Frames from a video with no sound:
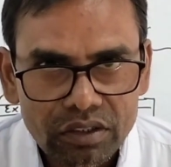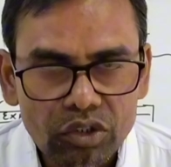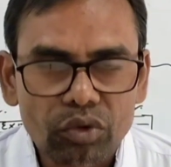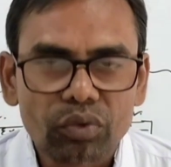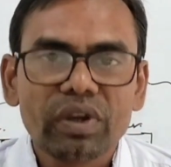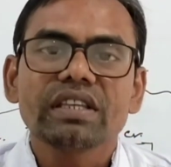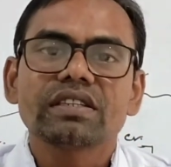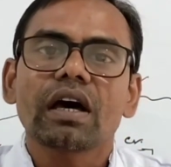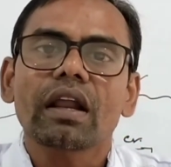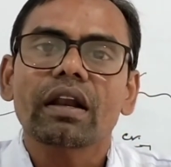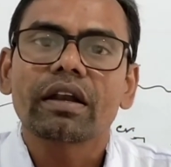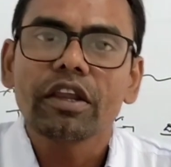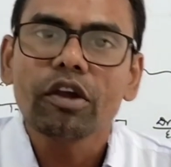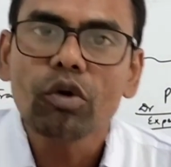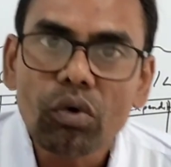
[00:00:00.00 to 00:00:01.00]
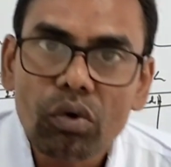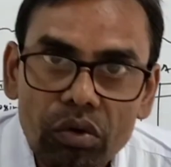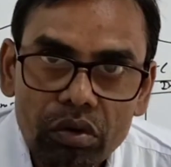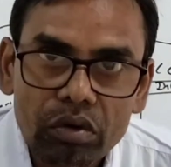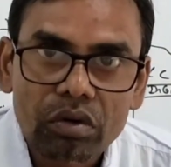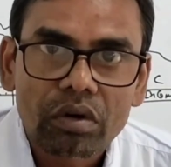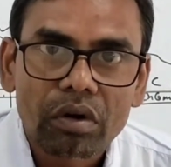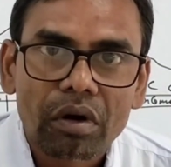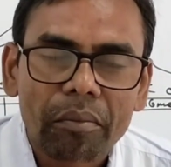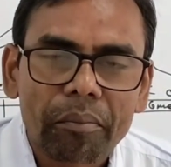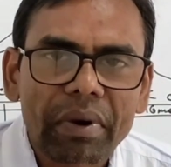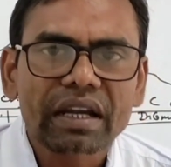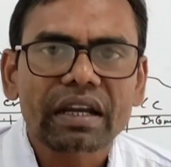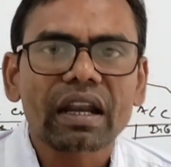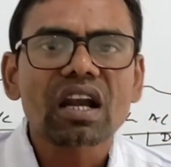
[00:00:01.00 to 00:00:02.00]
which are due
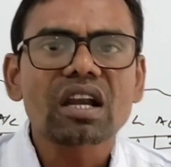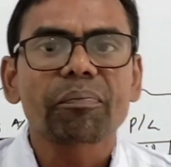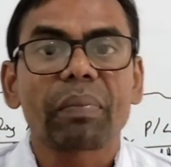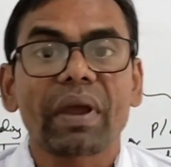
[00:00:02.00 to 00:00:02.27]
but not